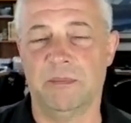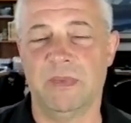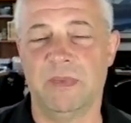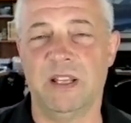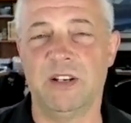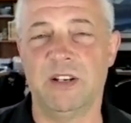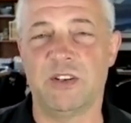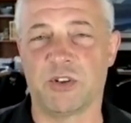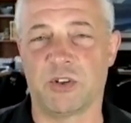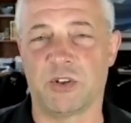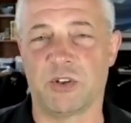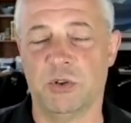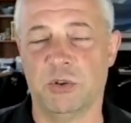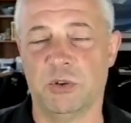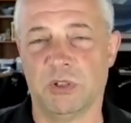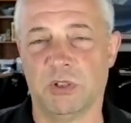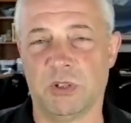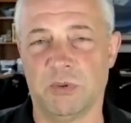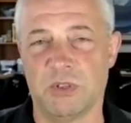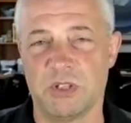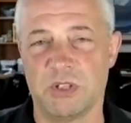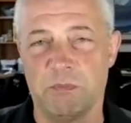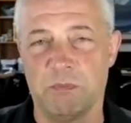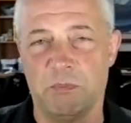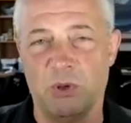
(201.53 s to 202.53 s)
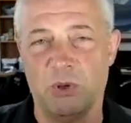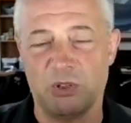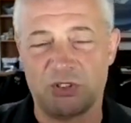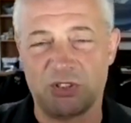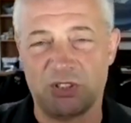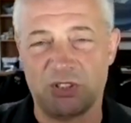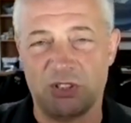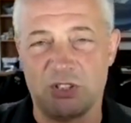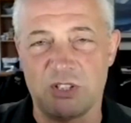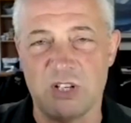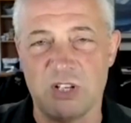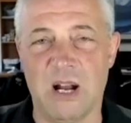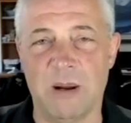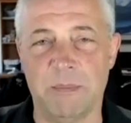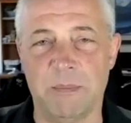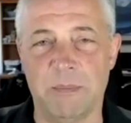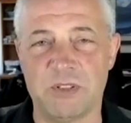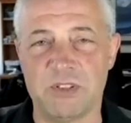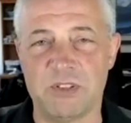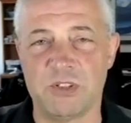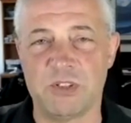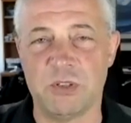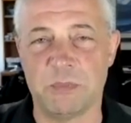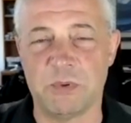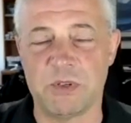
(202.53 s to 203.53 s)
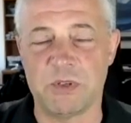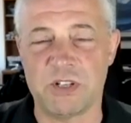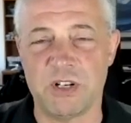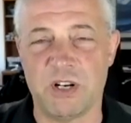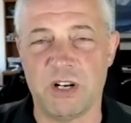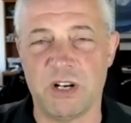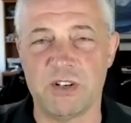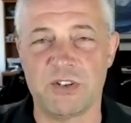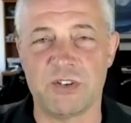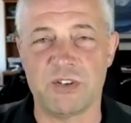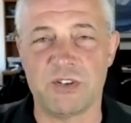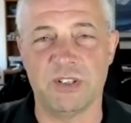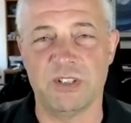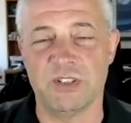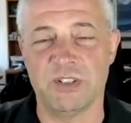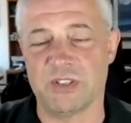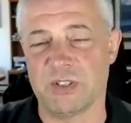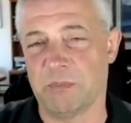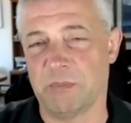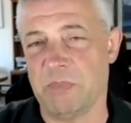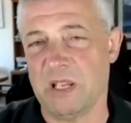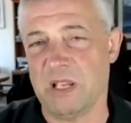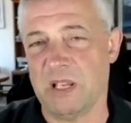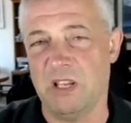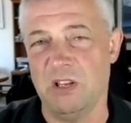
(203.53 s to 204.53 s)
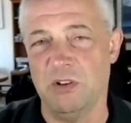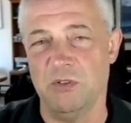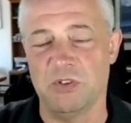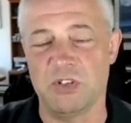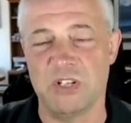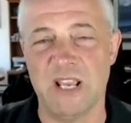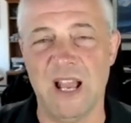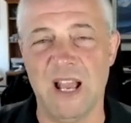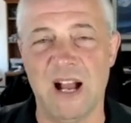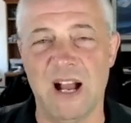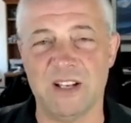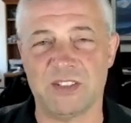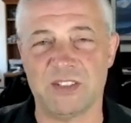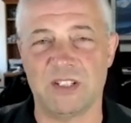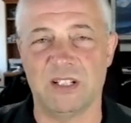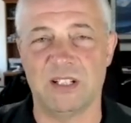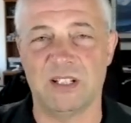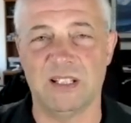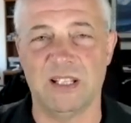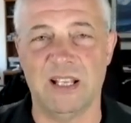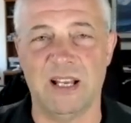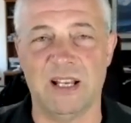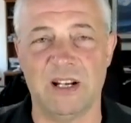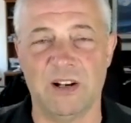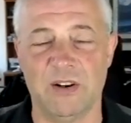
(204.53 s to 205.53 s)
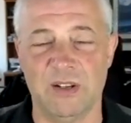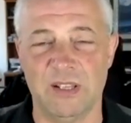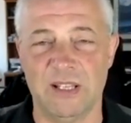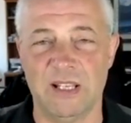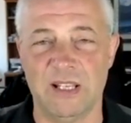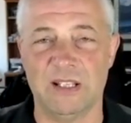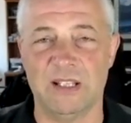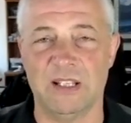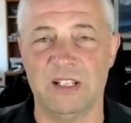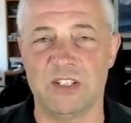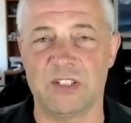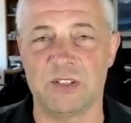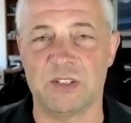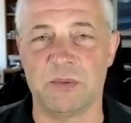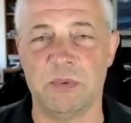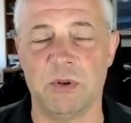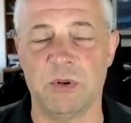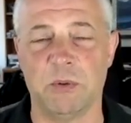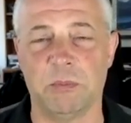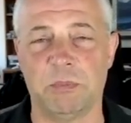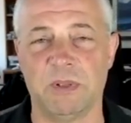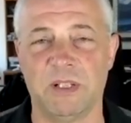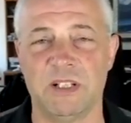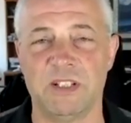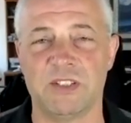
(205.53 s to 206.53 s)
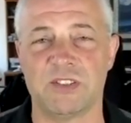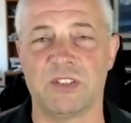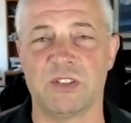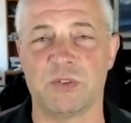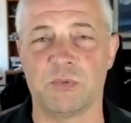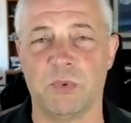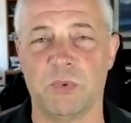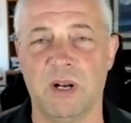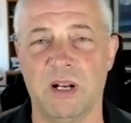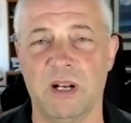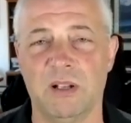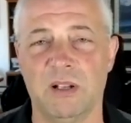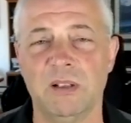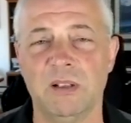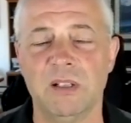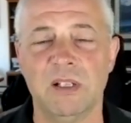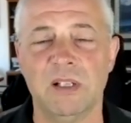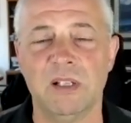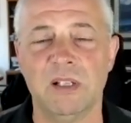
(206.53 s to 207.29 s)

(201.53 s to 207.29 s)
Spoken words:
intercooler, which bolts on top of the supercharger, and there's a big, huge gasket in that area that needs to be replaced as well.